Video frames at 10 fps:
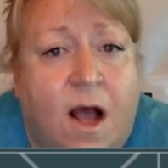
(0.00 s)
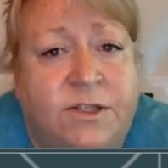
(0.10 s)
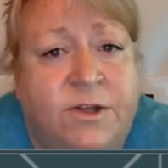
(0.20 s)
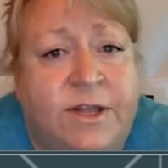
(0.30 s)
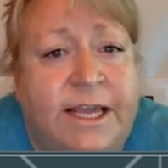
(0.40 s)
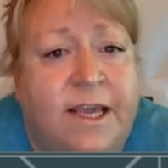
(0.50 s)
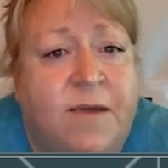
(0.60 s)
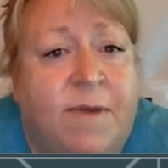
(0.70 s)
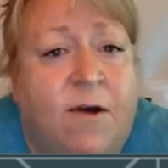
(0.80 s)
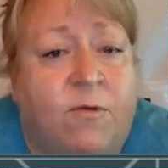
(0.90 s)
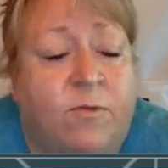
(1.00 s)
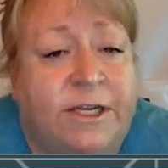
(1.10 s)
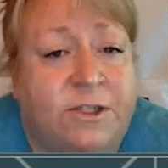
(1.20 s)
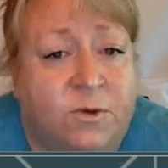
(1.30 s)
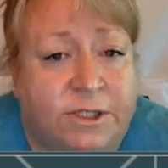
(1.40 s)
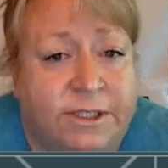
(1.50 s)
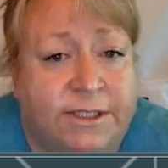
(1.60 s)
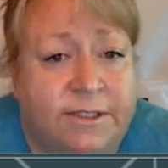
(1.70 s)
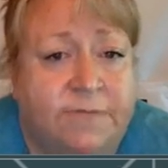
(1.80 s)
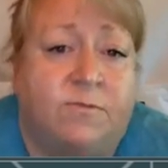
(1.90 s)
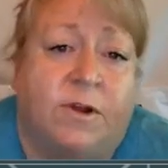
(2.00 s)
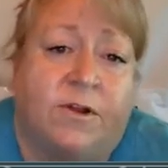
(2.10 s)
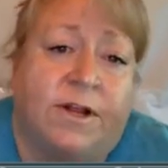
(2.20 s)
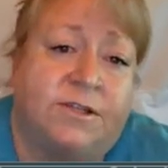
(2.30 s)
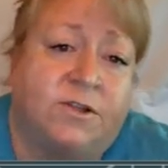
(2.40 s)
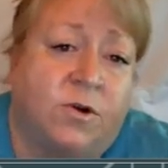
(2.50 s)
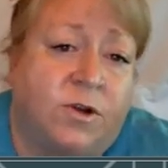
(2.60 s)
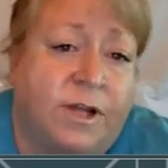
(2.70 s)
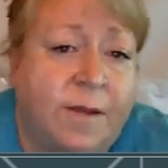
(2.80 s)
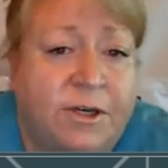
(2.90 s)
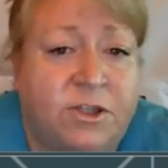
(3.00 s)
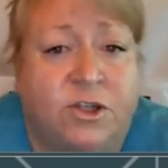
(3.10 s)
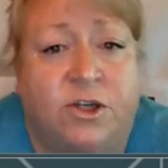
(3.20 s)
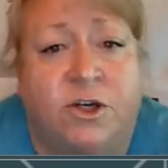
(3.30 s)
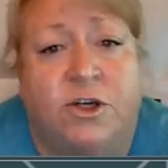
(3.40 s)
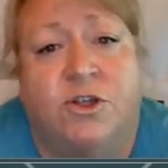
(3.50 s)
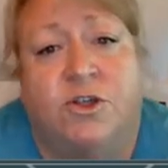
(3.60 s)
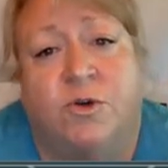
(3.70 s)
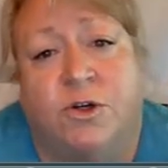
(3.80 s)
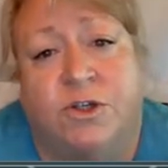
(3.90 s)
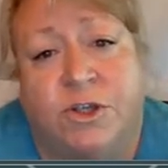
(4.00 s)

also thinking about resources, whether that's Google image search or